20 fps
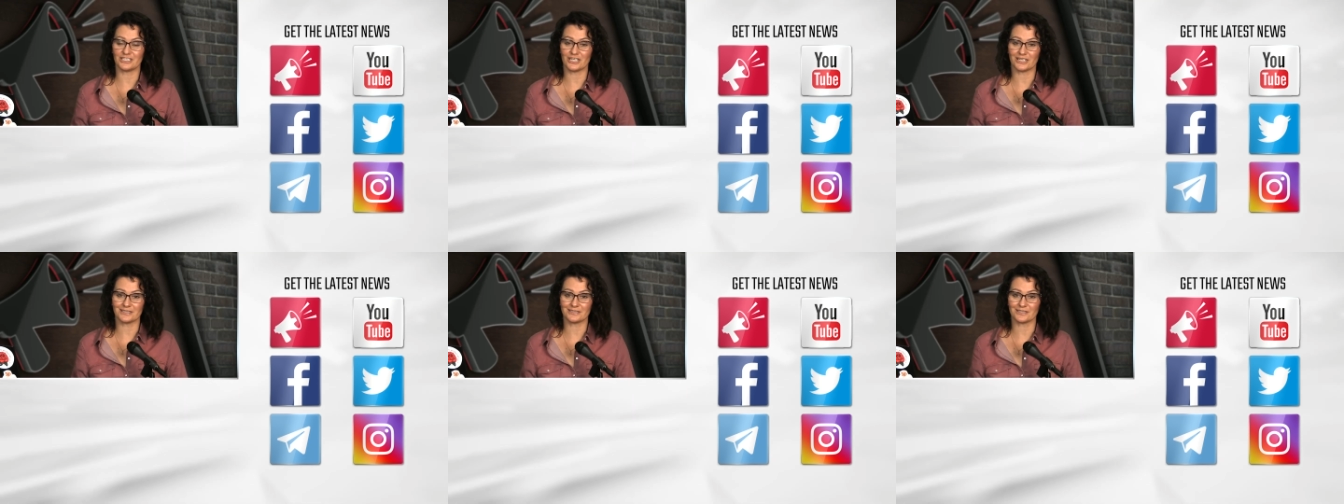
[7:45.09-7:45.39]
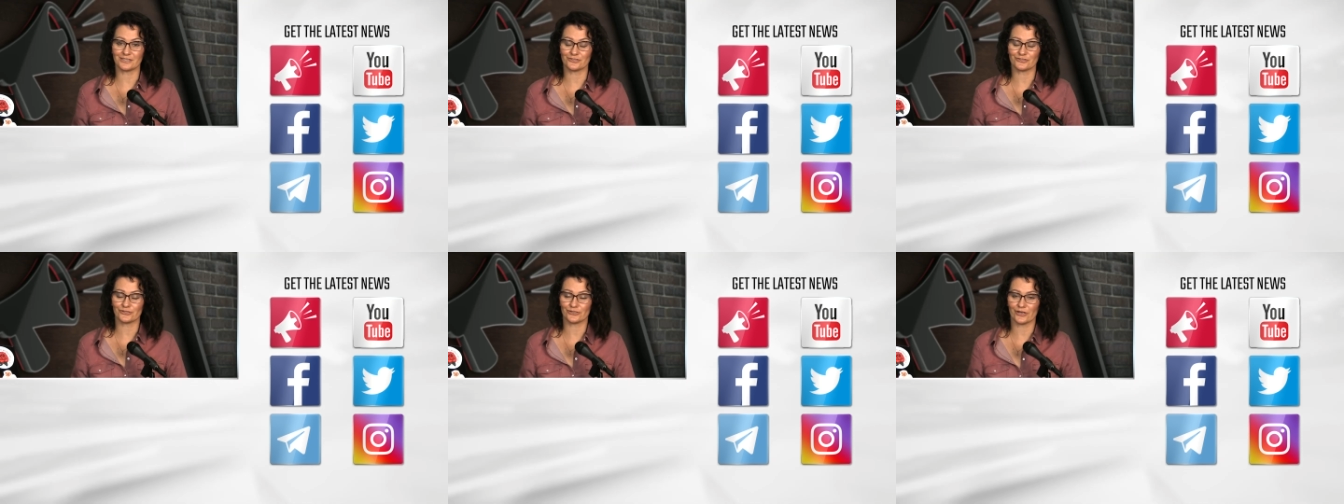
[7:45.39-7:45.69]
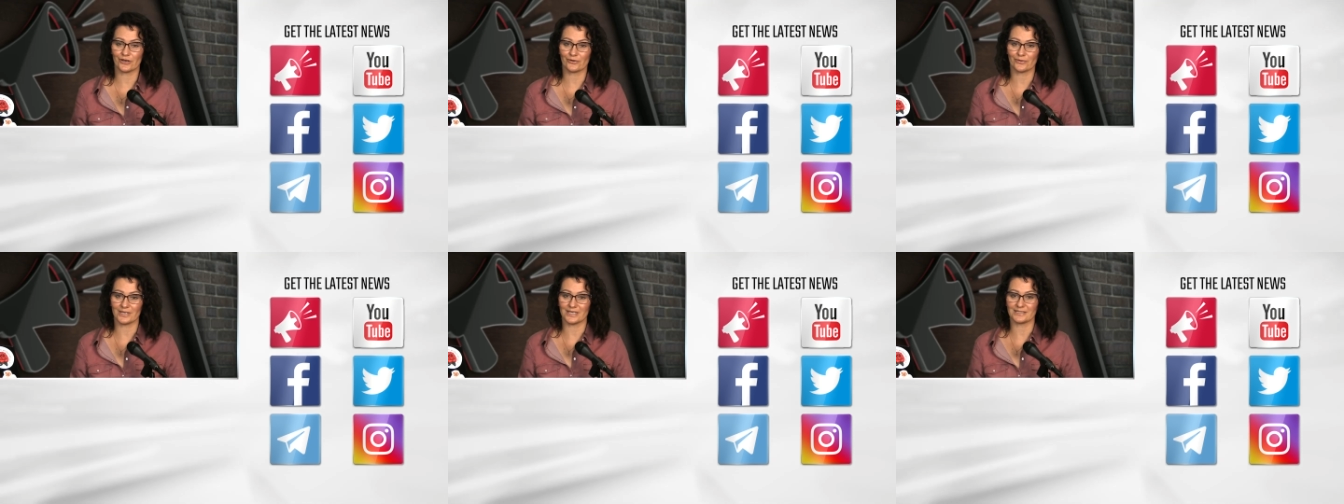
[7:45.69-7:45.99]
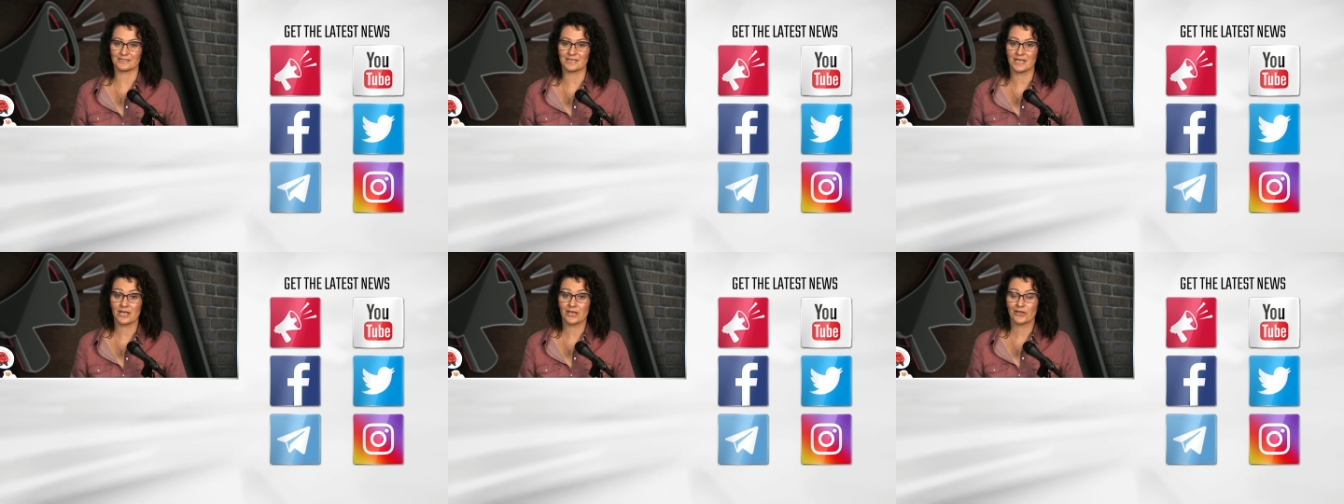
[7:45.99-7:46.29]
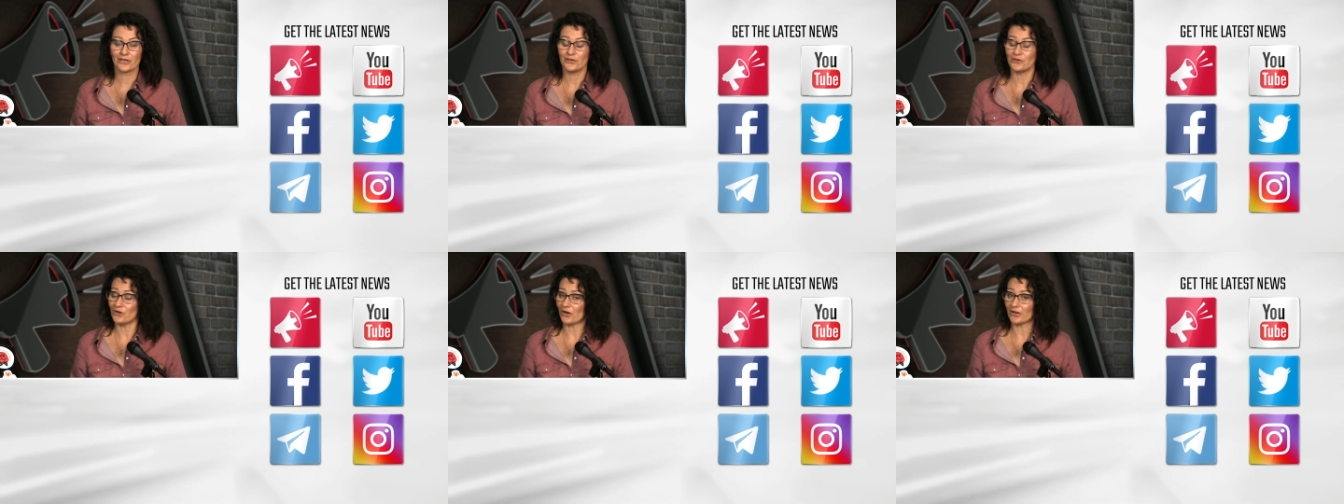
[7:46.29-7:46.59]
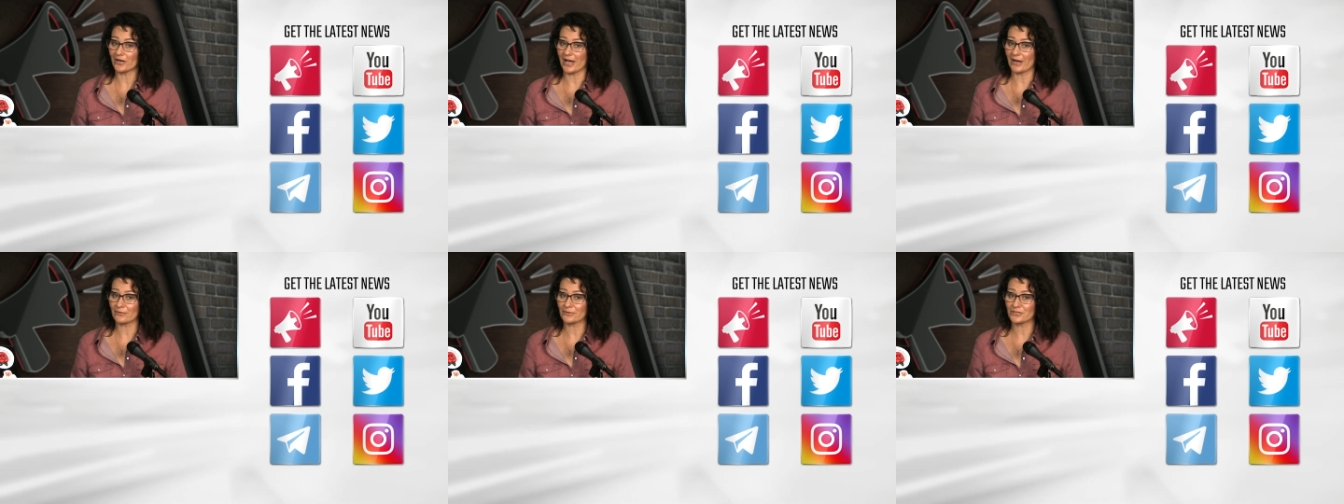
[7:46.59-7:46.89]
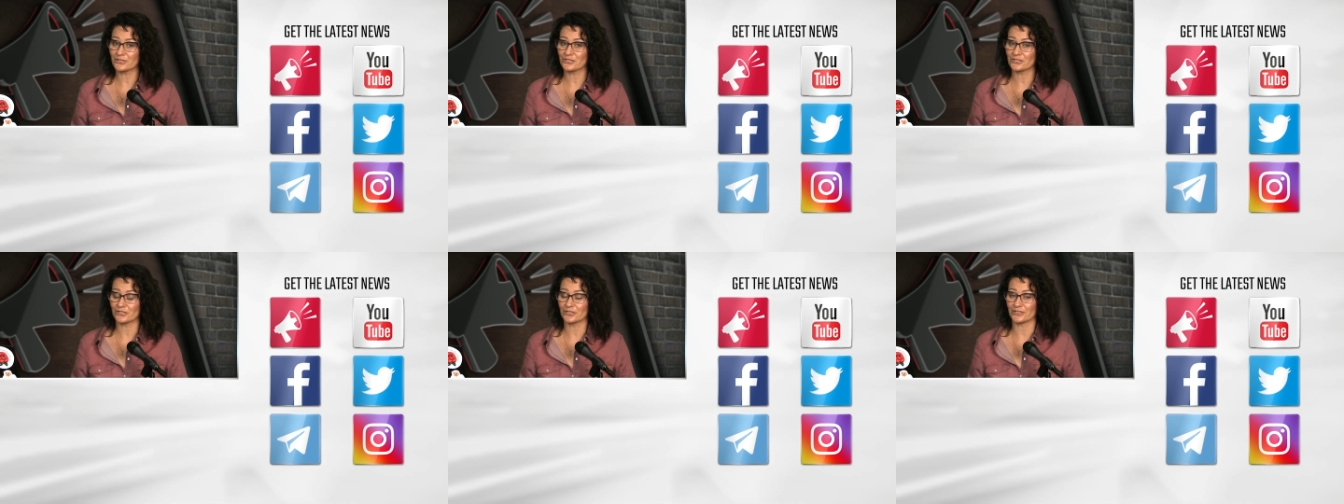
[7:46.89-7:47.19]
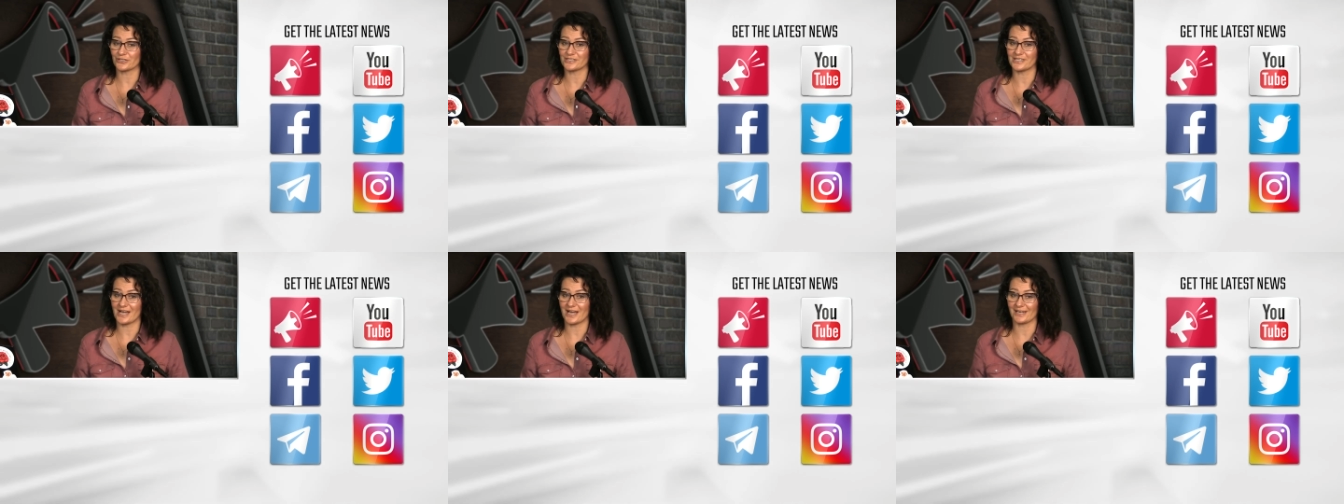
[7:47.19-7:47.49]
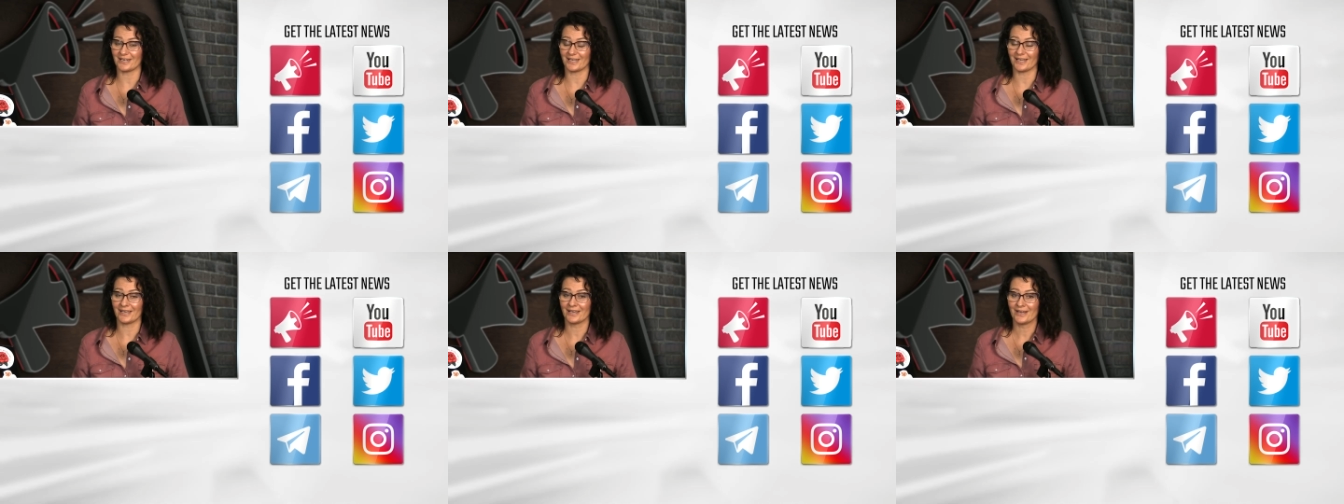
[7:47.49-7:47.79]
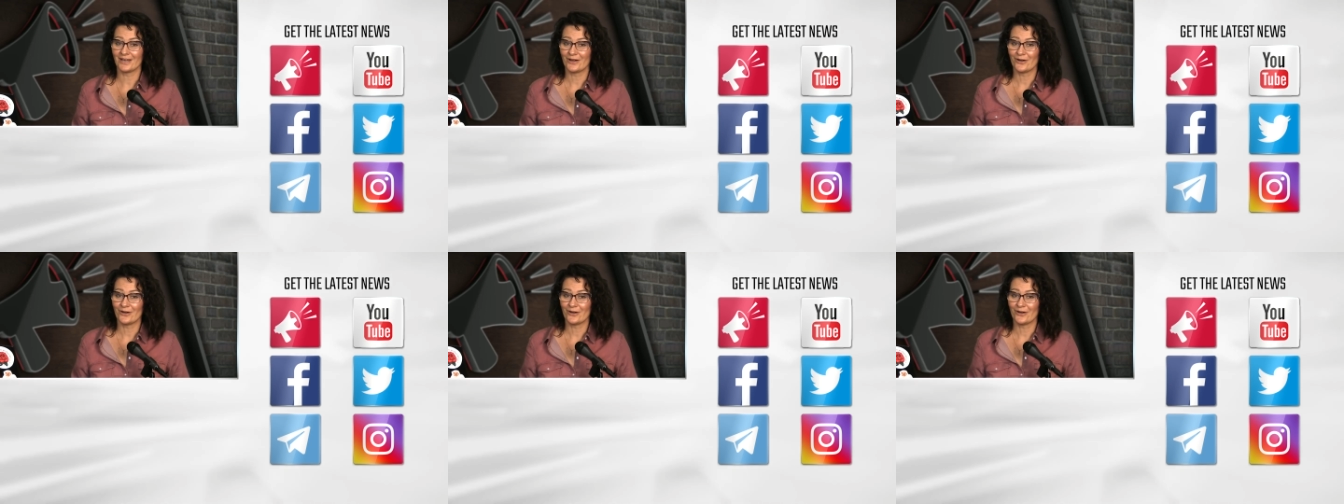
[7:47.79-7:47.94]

Justin Trudeau is not our sugar daddy